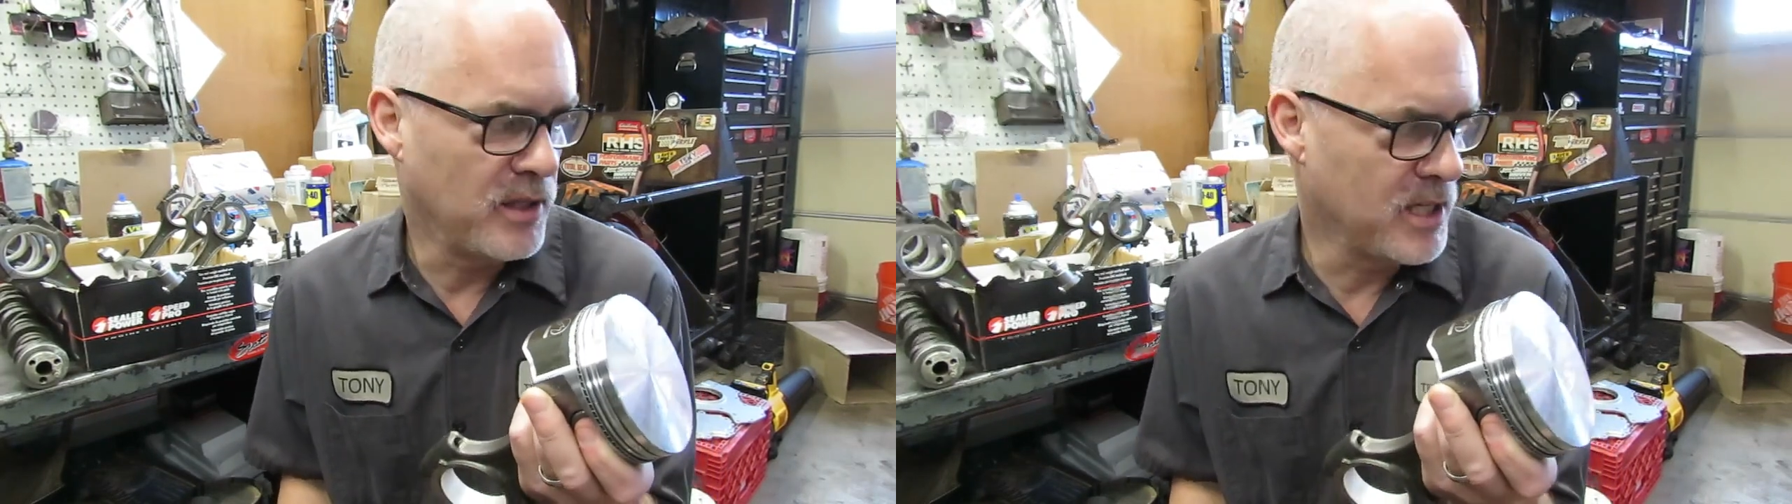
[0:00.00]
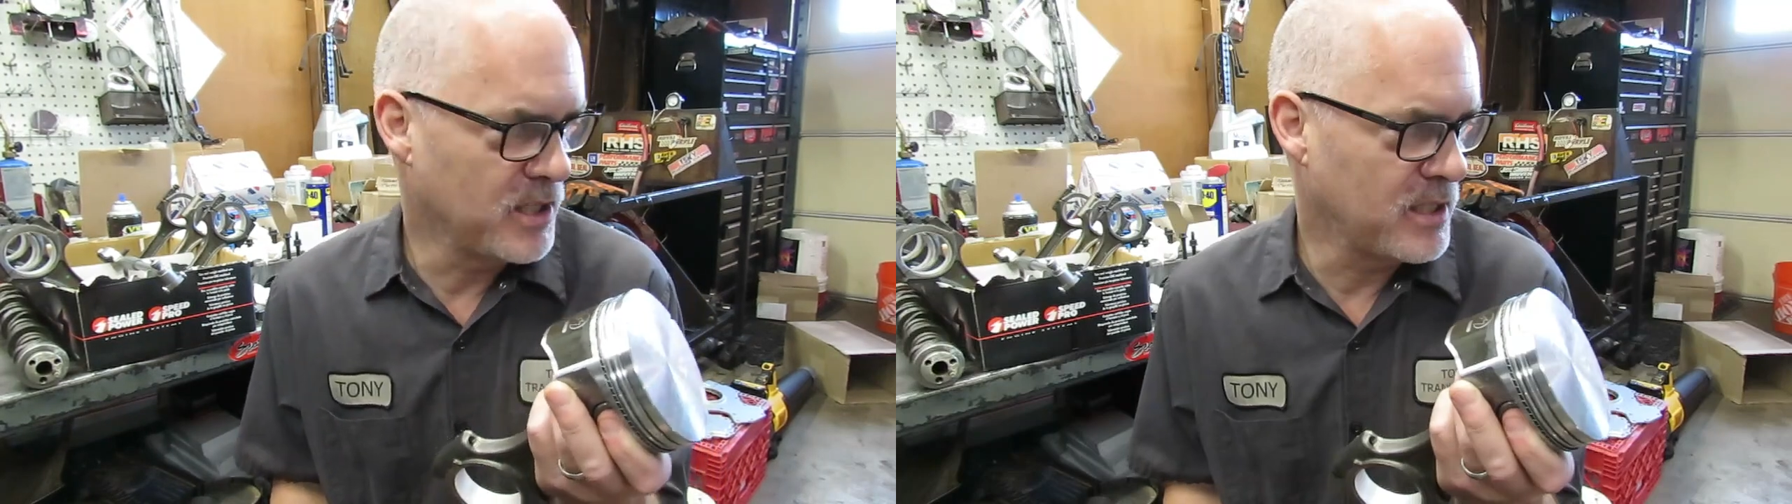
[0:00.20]

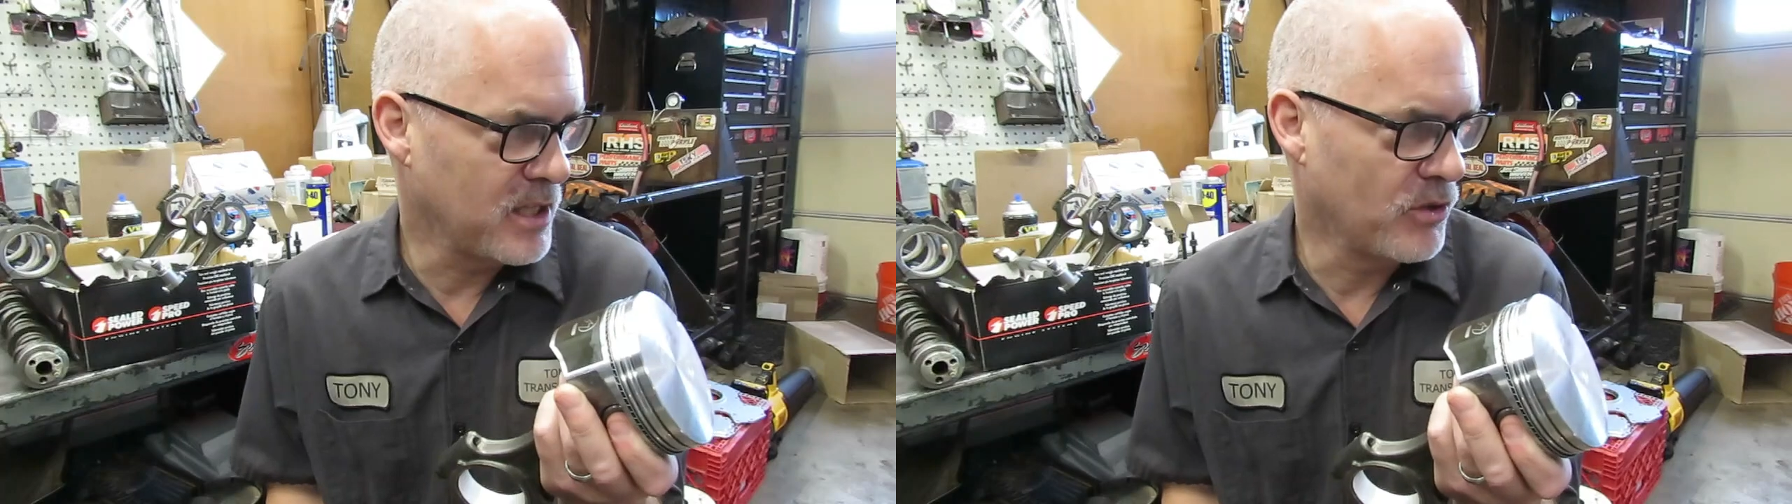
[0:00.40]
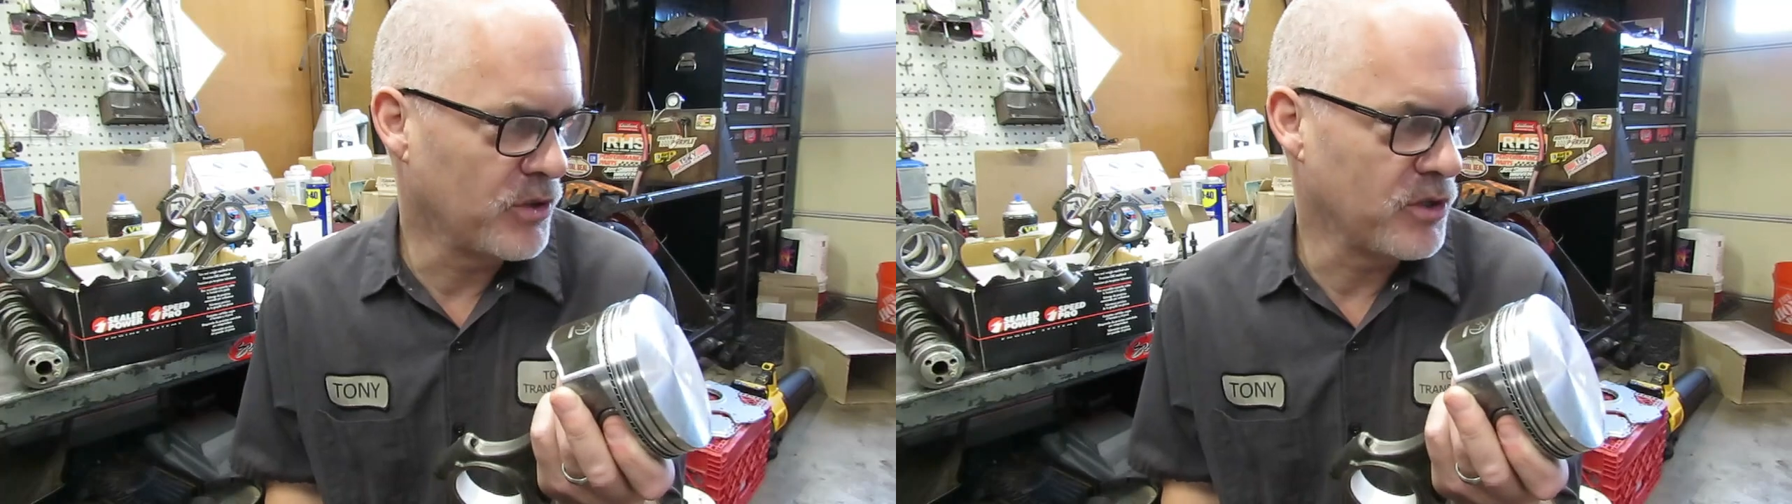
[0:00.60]
and these
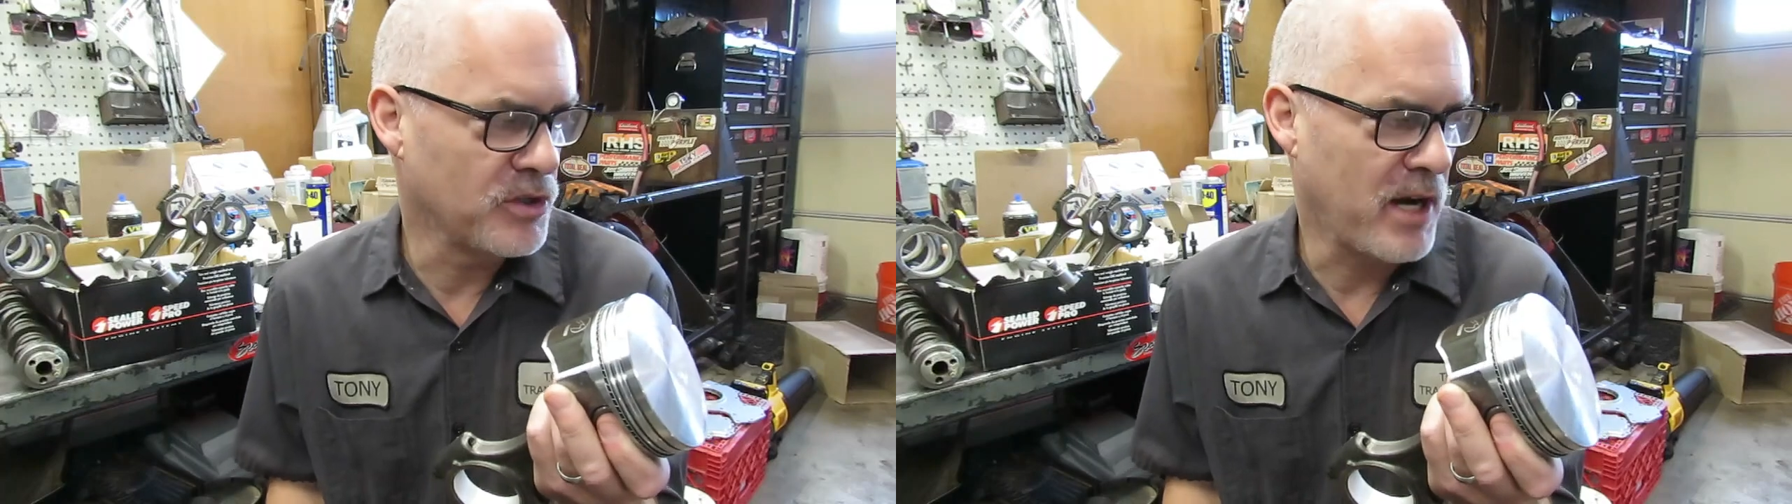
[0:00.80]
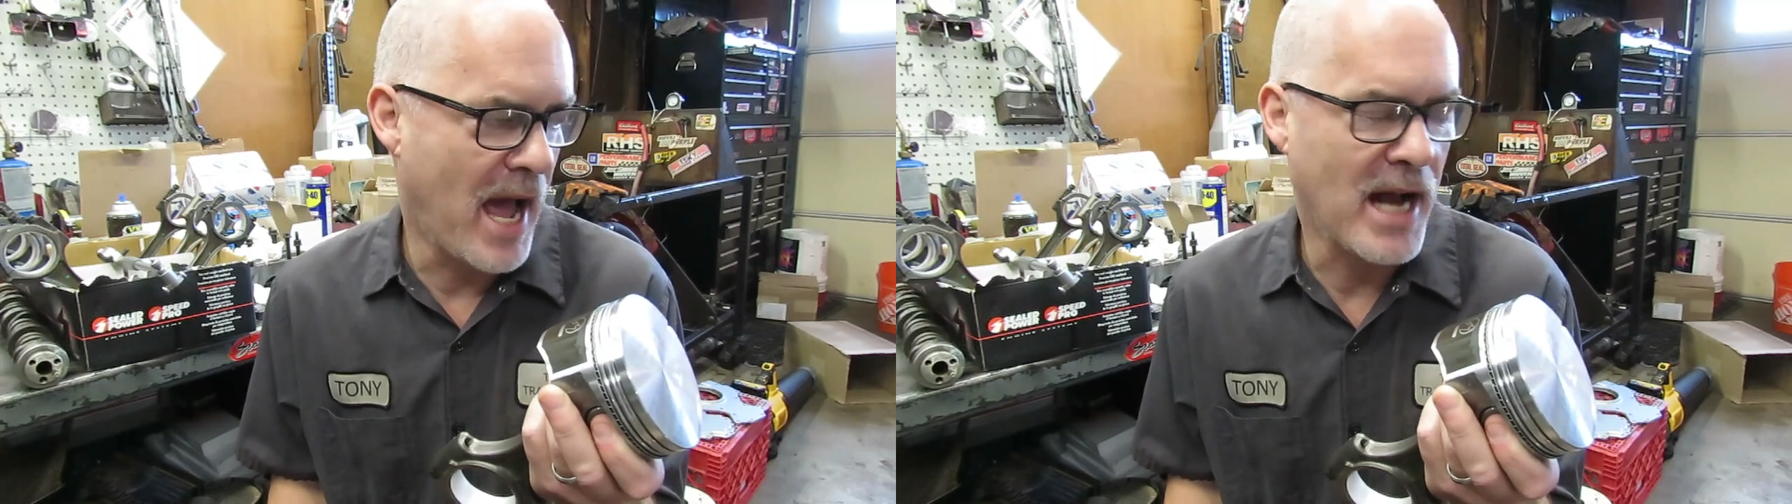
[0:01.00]

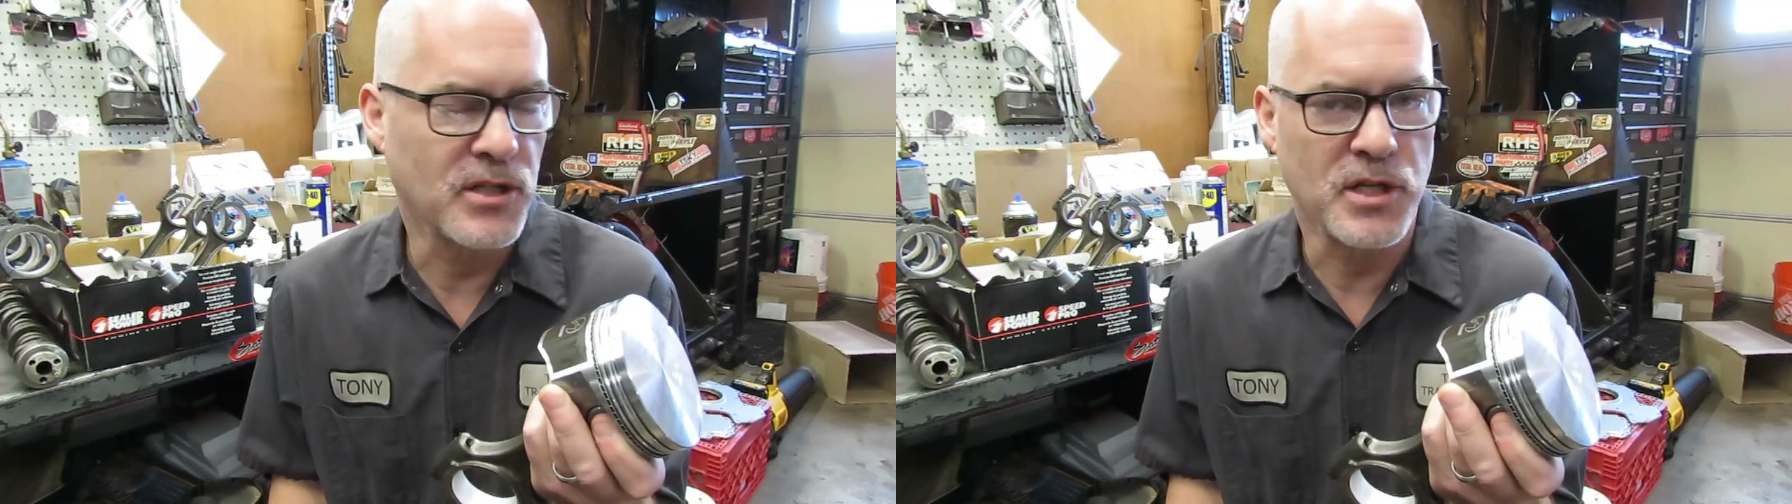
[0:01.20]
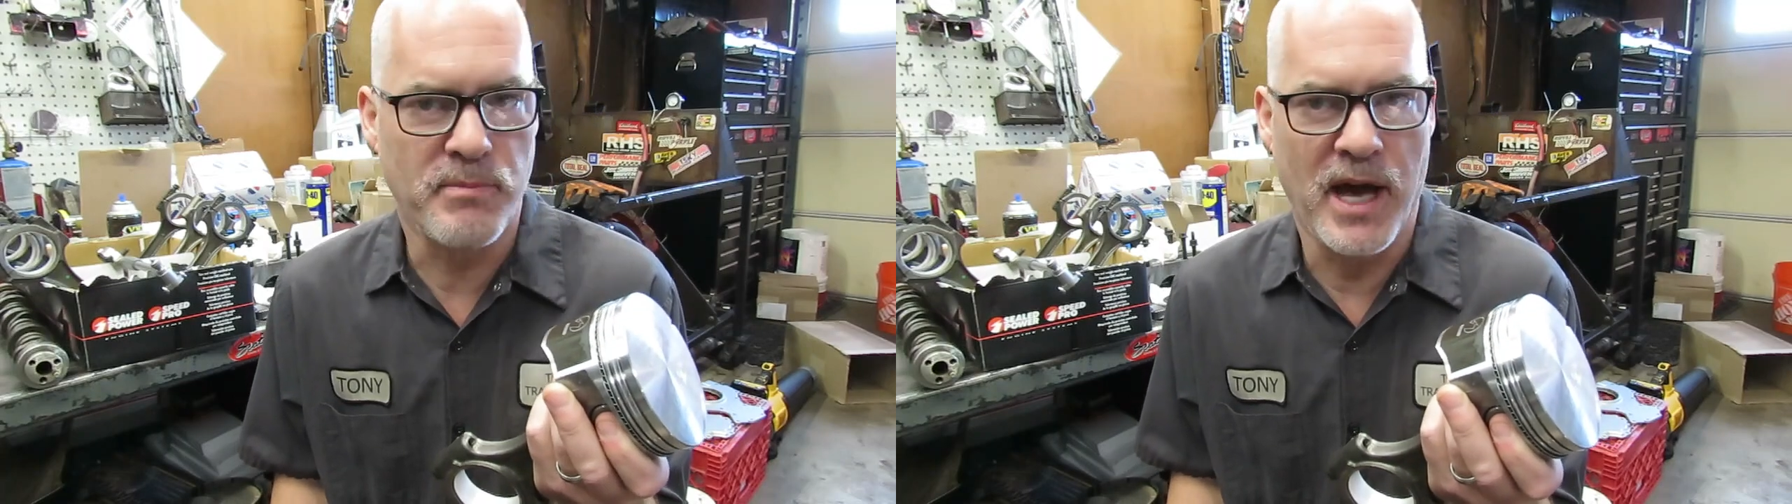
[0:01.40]
cylinders are actually